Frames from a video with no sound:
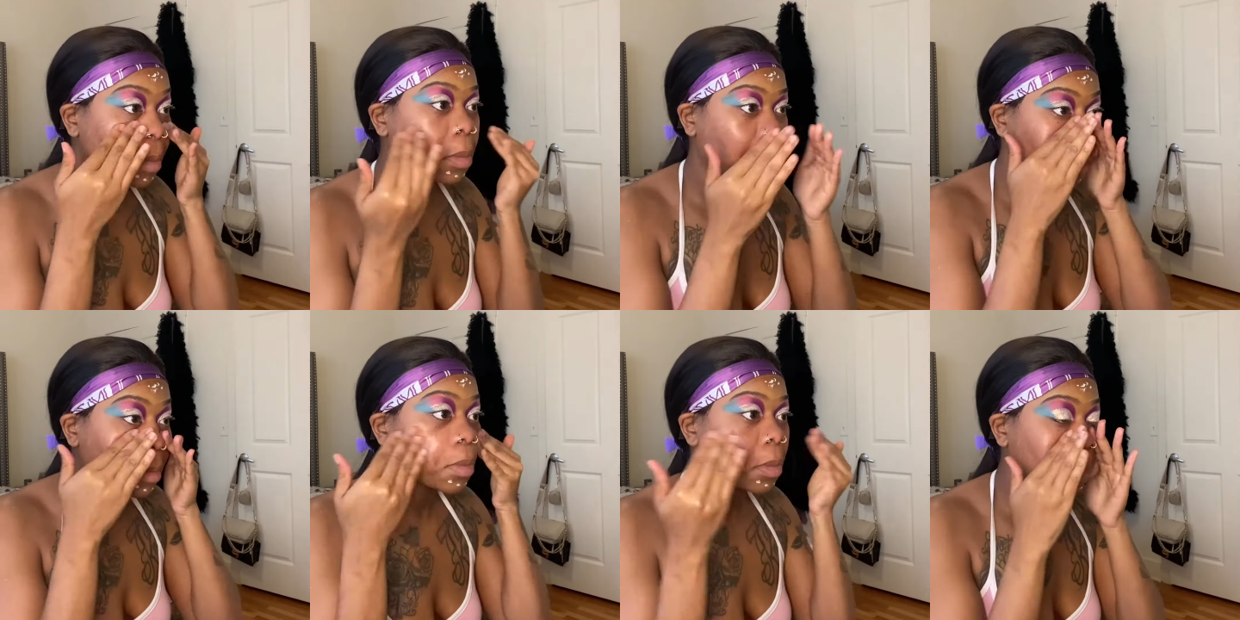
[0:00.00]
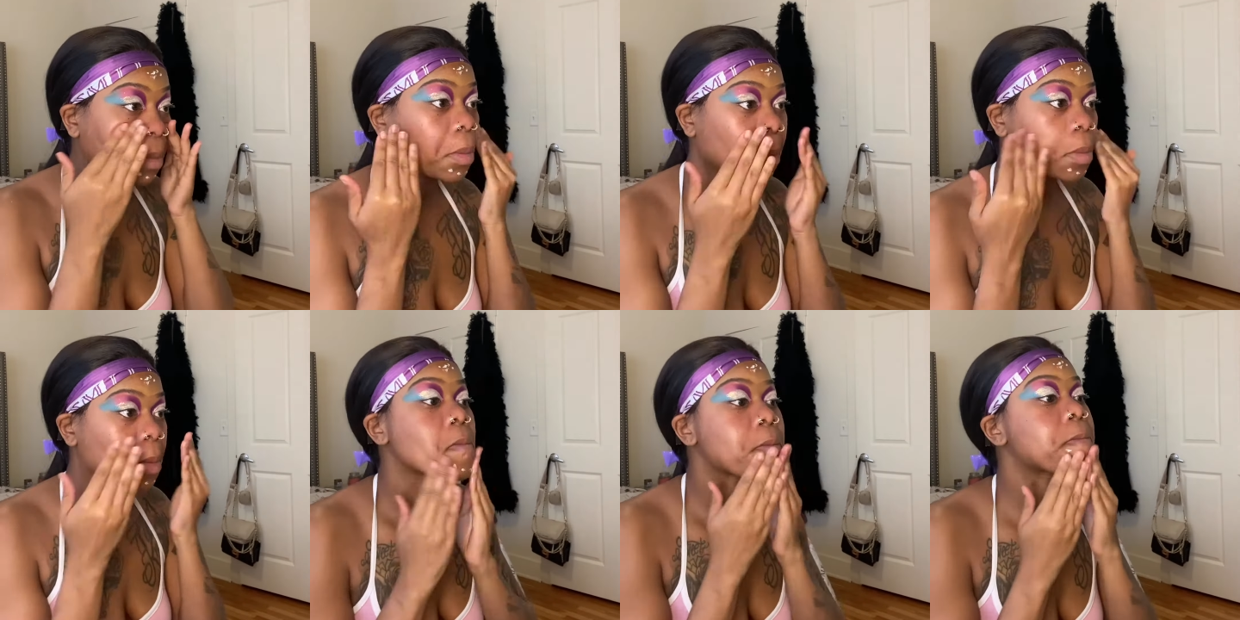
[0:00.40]

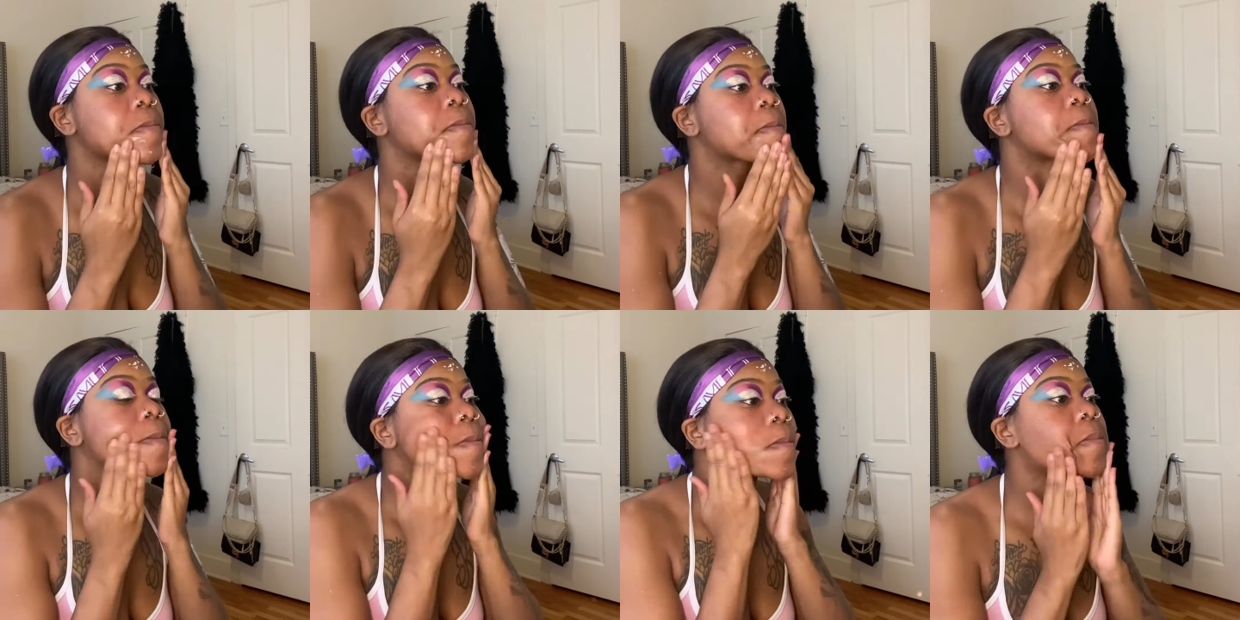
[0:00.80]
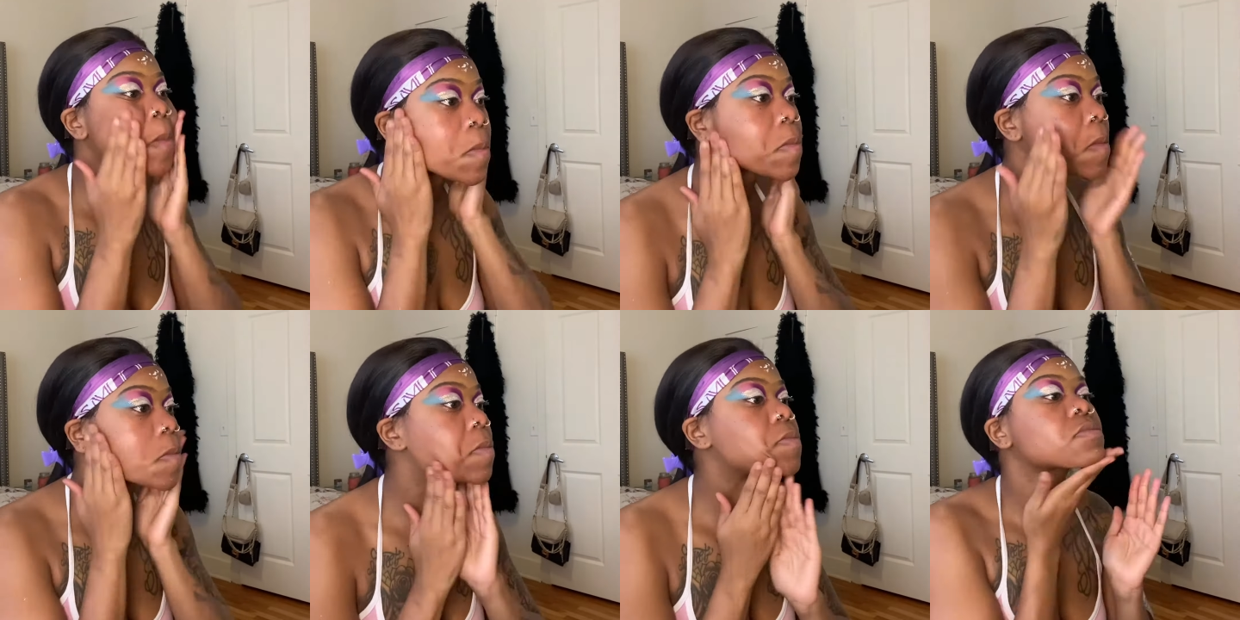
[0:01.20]
So
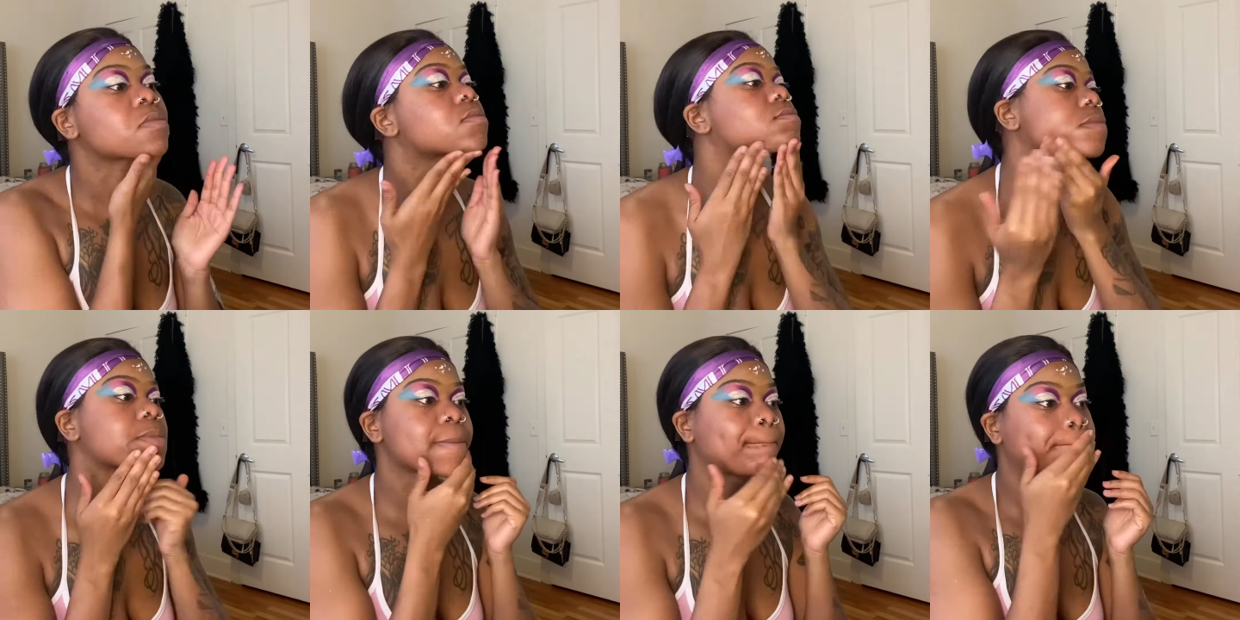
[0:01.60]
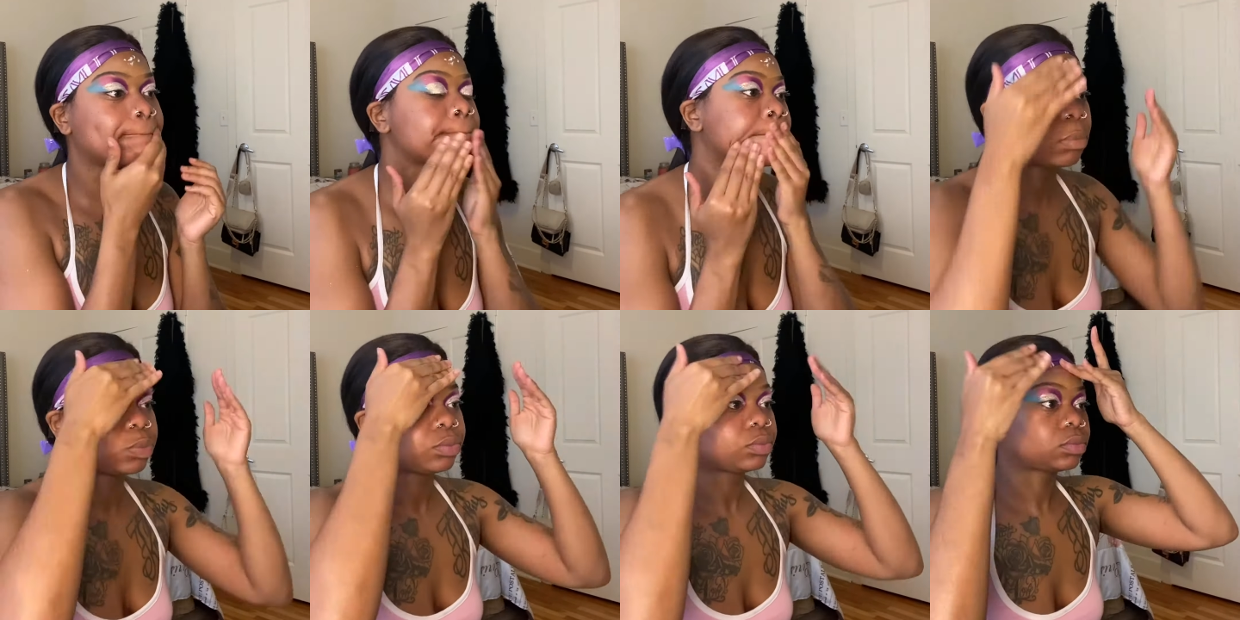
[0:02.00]

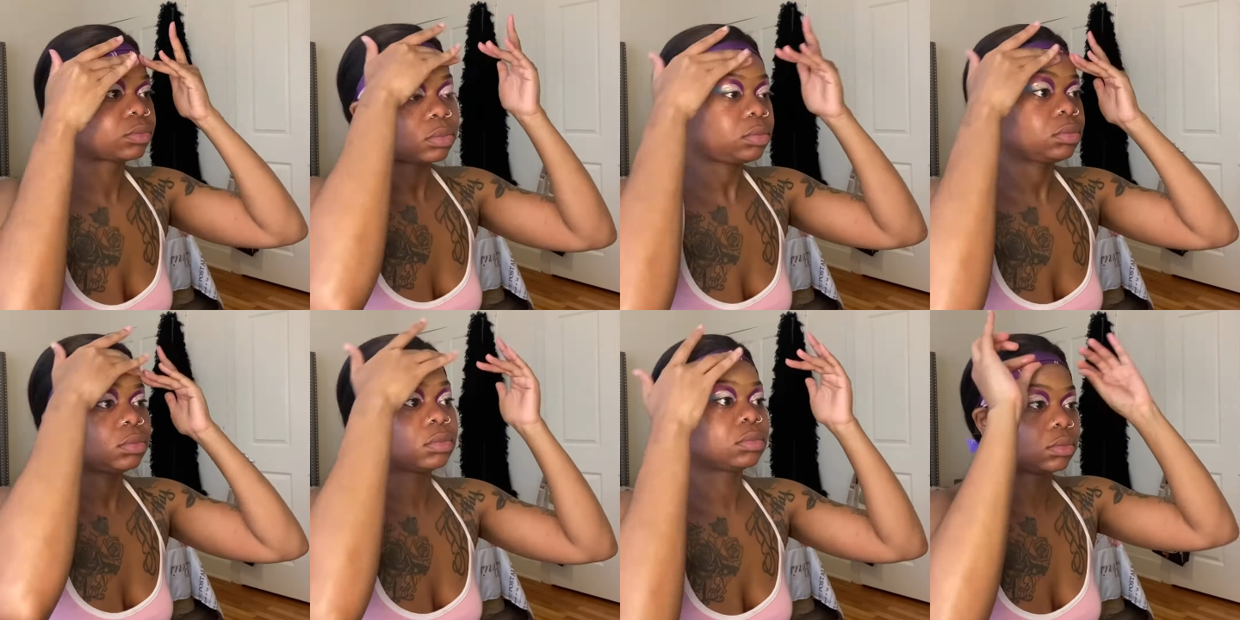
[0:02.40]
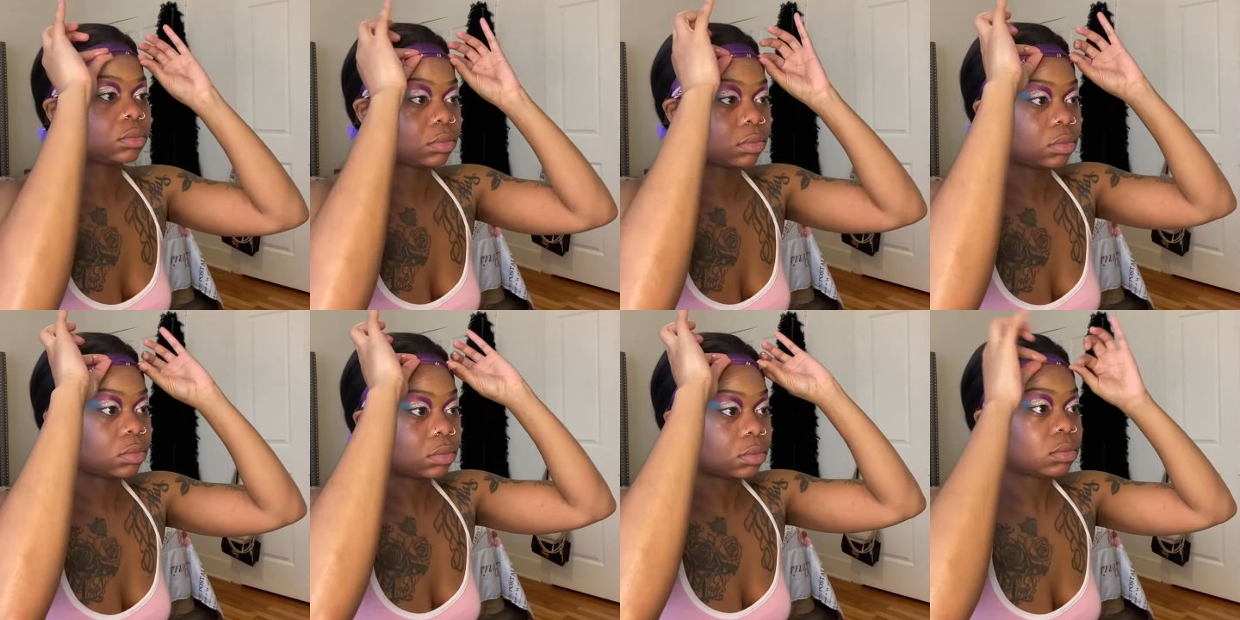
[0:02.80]

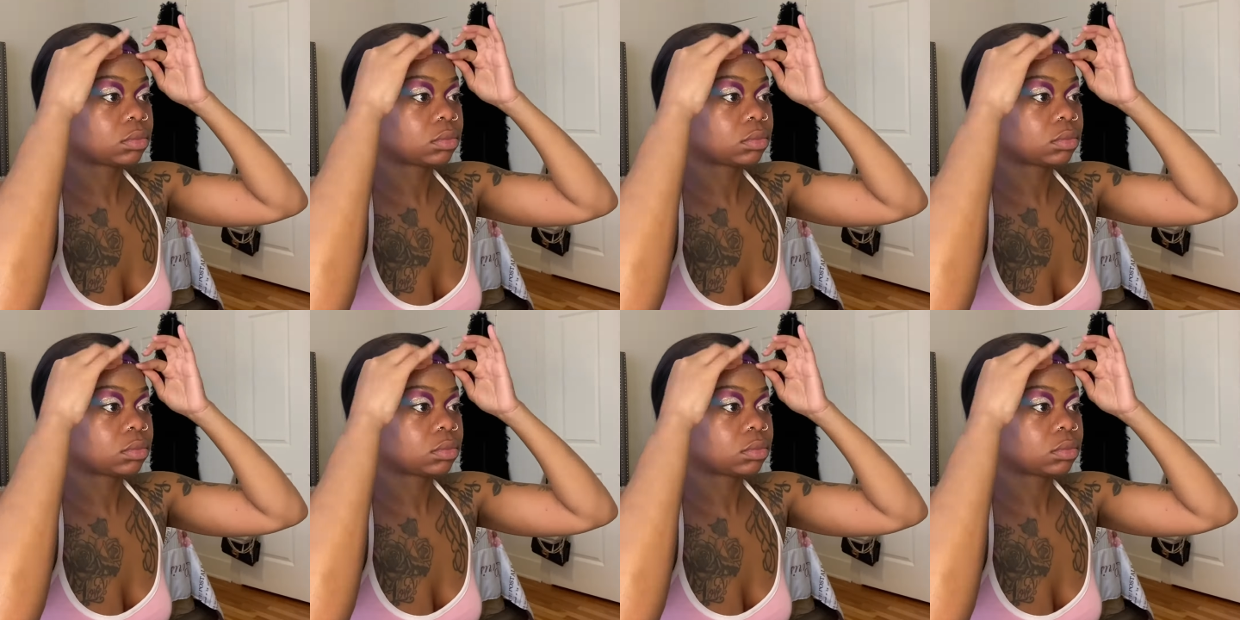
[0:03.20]
starting,